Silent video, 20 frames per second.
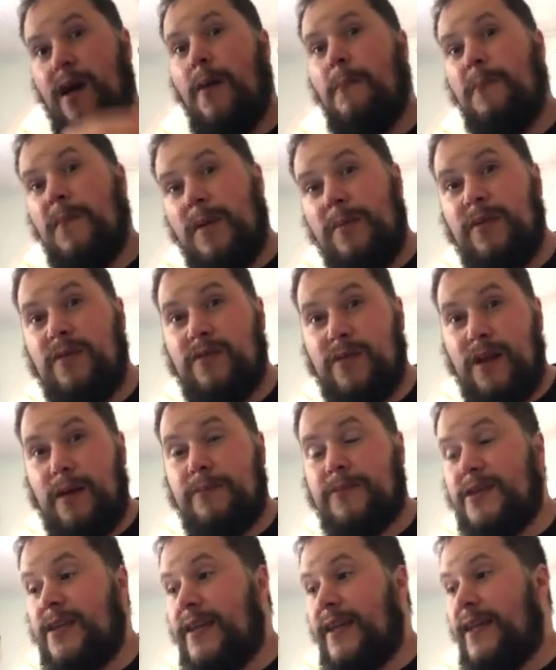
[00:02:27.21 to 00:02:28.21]
maybe even up
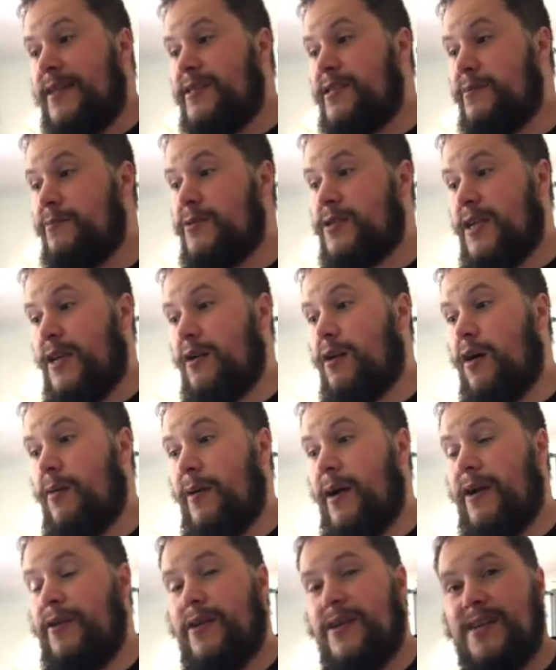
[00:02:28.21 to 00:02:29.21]
to 90%
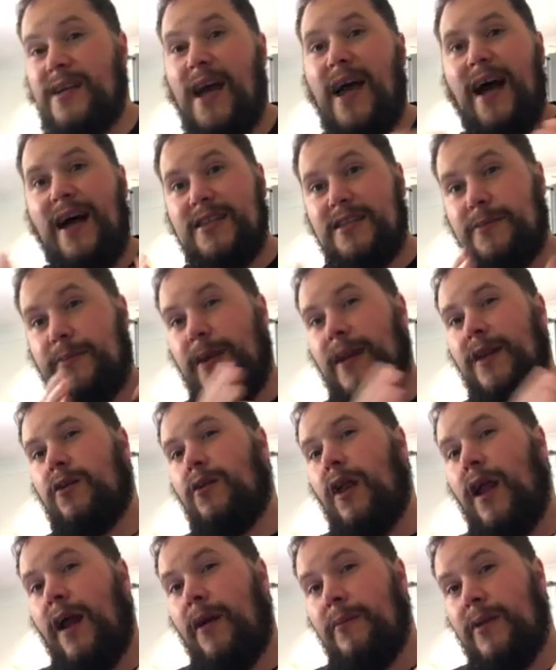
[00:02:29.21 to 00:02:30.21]
carbohydrates, and depending on
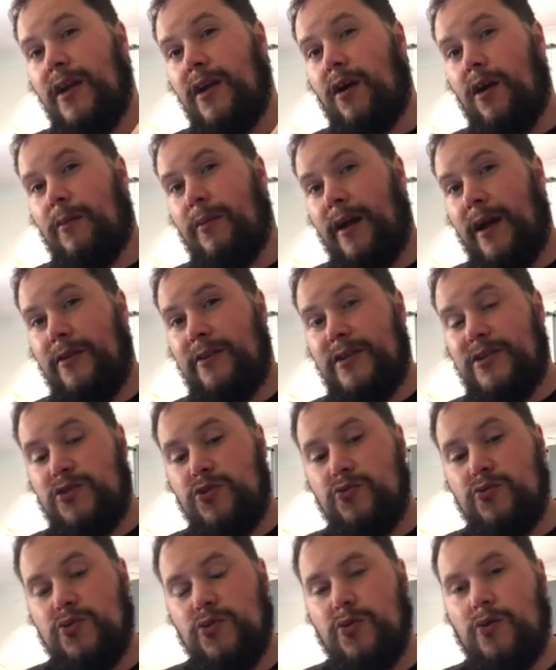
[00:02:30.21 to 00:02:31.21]
how many carbohydrates you
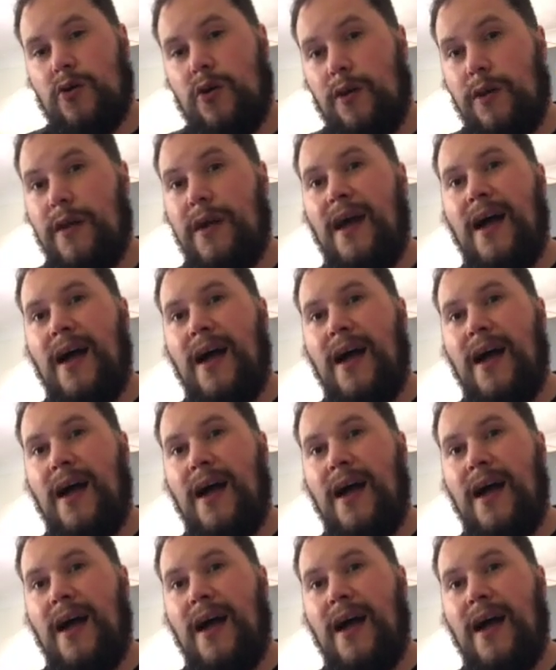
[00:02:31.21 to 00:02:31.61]
took on.